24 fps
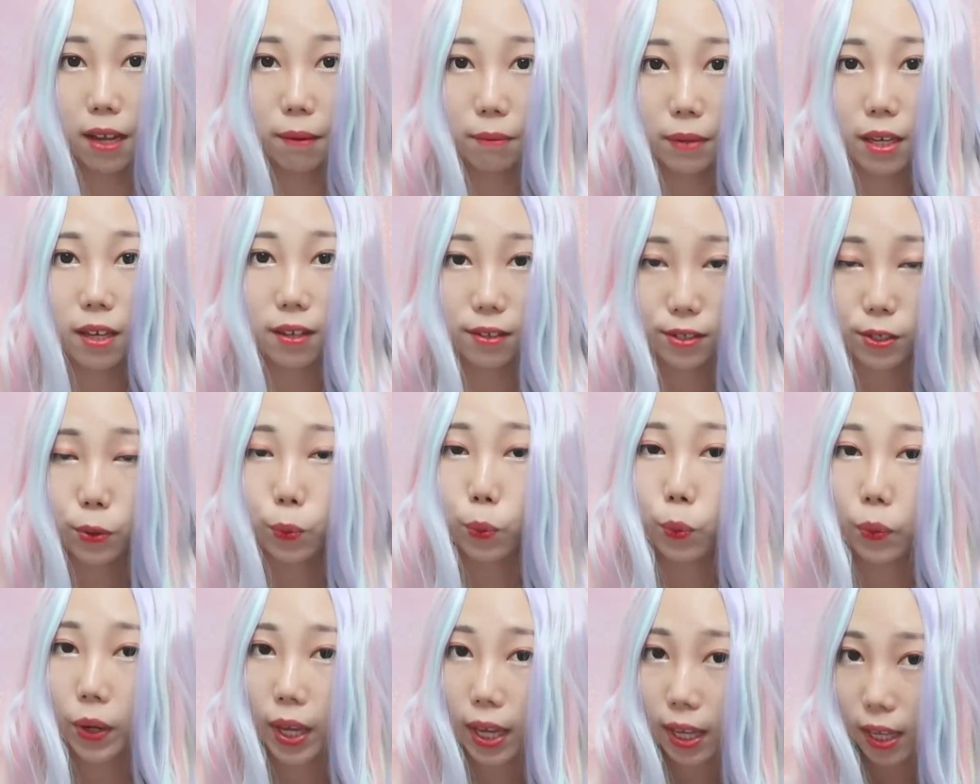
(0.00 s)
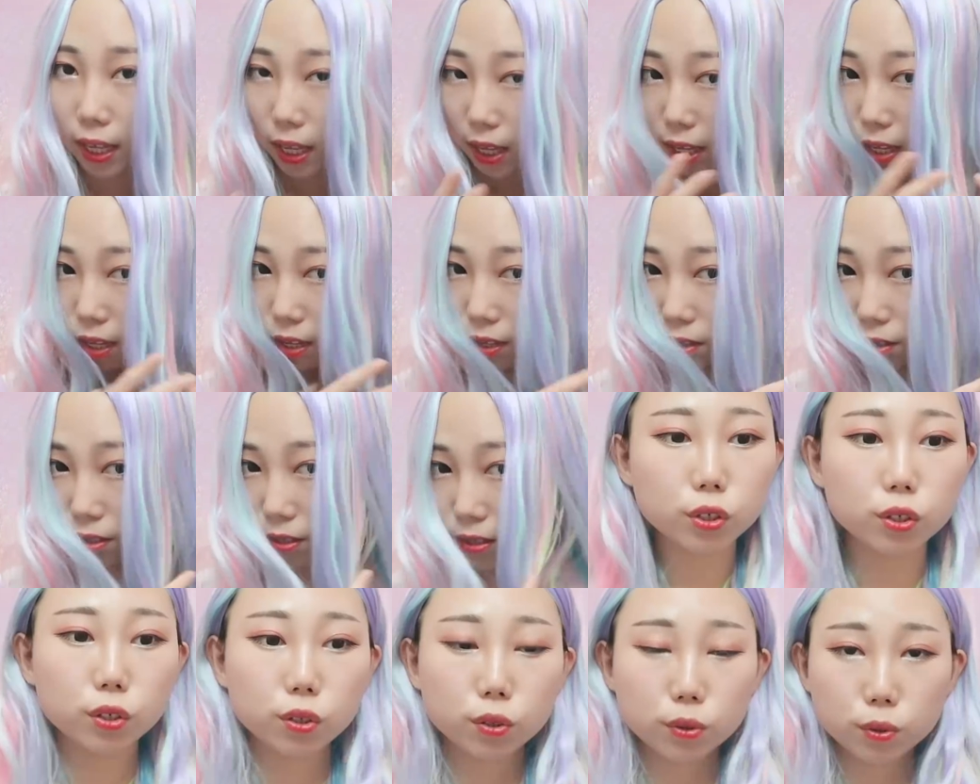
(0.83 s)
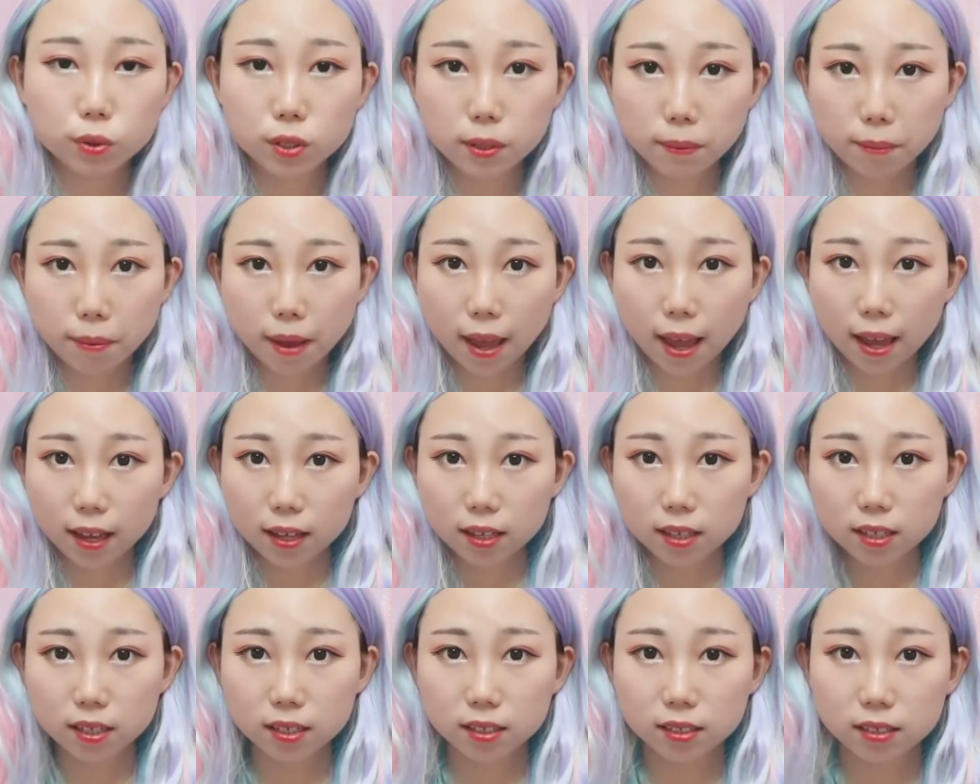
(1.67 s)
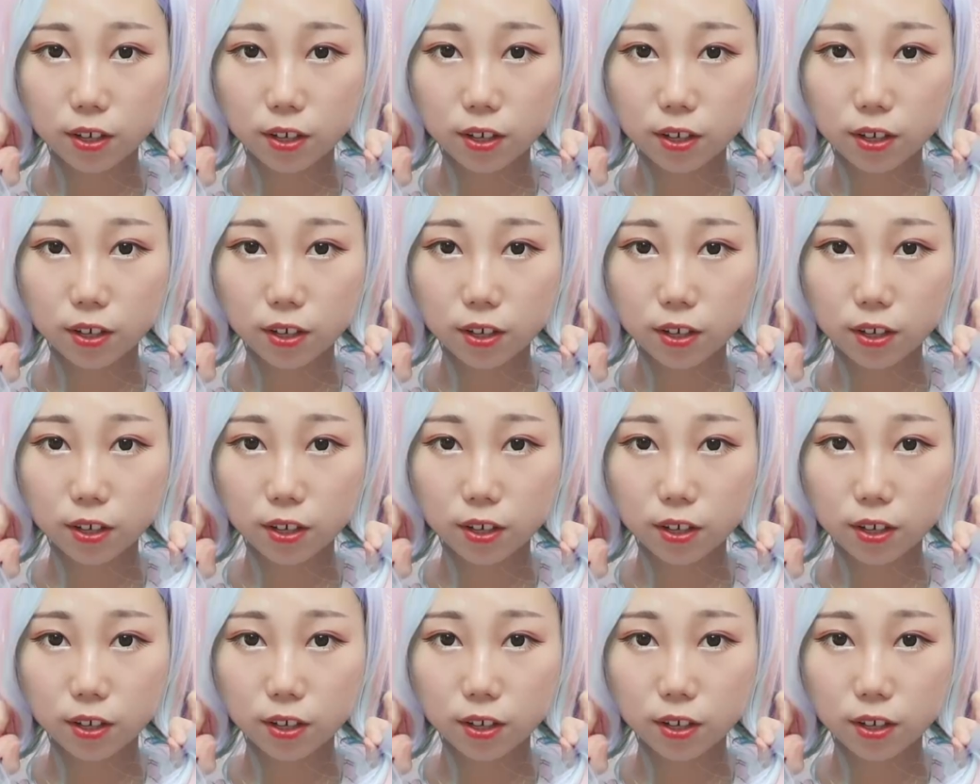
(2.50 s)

the wig is to the back.